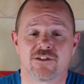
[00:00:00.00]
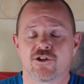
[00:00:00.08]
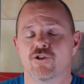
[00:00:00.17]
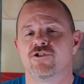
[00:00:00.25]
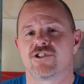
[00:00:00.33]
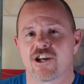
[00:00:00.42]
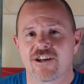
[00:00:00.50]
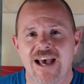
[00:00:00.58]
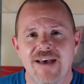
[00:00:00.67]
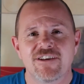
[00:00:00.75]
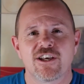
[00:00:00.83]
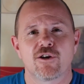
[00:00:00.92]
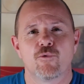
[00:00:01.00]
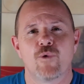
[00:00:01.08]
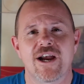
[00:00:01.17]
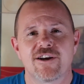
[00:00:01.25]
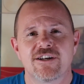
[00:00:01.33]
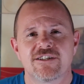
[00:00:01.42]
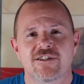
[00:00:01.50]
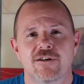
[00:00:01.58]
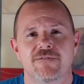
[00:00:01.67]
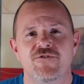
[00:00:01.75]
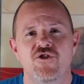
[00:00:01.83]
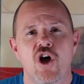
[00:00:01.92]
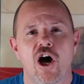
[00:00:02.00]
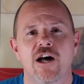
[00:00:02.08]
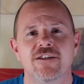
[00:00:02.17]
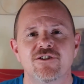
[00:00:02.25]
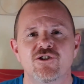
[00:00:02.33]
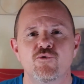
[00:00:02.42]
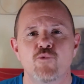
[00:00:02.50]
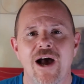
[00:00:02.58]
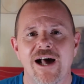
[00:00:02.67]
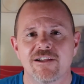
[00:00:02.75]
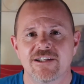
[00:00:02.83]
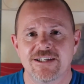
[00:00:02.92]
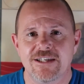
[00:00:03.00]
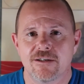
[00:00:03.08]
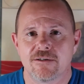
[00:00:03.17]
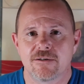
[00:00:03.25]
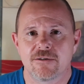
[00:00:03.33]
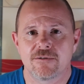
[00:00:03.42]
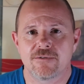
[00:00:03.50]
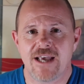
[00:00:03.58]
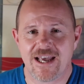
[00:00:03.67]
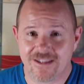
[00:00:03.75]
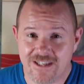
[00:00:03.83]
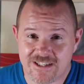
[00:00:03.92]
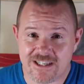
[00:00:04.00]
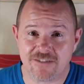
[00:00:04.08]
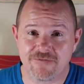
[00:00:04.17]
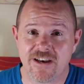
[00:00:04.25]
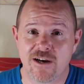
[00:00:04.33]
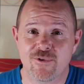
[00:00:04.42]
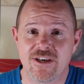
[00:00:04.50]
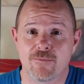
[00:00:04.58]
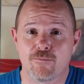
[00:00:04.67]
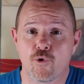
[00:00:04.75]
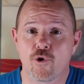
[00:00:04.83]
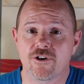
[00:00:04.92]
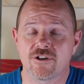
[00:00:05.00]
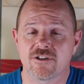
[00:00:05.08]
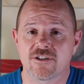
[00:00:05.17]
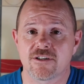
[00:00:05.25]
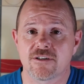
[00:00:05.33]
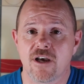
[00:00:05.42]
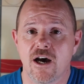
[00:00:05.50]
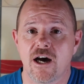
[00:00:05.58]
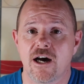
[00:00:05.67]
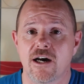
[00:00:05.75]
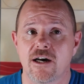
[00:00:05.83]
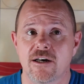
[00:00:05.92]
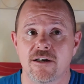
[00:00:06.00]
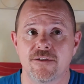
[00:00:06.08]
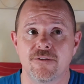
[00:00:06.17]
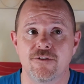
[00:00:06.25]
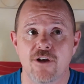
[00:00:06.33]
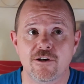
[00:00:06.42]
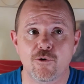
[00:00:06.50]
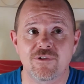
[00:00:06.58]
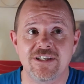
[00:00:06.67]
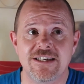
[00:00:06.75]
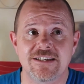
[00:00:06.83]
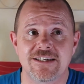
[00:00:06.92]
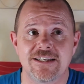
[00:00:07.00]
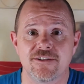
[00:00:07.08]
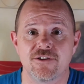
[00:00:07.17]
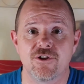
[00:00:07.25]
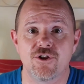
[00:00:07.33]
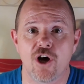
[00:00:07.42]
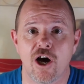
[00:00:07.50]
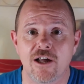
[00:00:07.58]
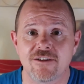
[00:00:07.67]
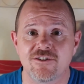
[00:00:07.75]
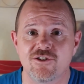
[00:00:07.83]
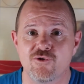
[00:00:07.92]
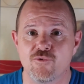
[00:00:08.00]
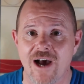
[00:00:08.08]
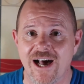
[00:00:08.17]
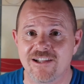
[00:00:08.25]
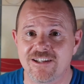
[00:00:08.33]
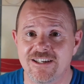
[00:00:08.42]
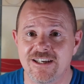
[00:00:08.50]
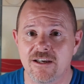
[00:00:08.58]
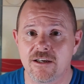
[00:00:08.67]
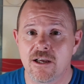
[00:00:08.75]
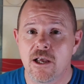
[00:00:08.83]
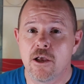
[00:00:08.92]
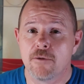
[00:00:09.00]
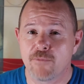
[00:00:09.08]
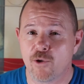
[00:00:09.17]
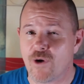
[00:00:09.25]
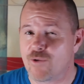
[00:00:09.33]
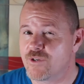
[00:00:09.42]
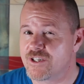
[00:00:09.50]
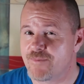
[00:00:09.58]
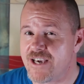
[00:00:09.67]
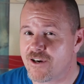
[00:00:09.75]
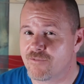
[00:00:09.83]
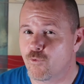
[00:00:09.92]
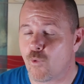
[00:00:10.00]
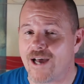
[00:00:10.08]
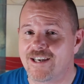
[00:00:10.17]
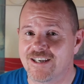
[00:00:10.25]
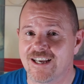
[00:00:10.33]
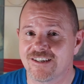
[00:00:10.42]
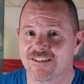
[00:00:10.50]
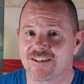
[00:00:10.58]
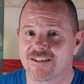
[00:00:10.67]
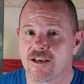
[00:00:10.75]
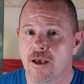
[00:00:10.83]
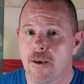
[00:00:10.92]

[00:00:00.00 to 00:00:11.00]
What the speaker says: So you start having an awareness of non-duality. And this is very important. Not only is it non-duality, but when we speak of oneness,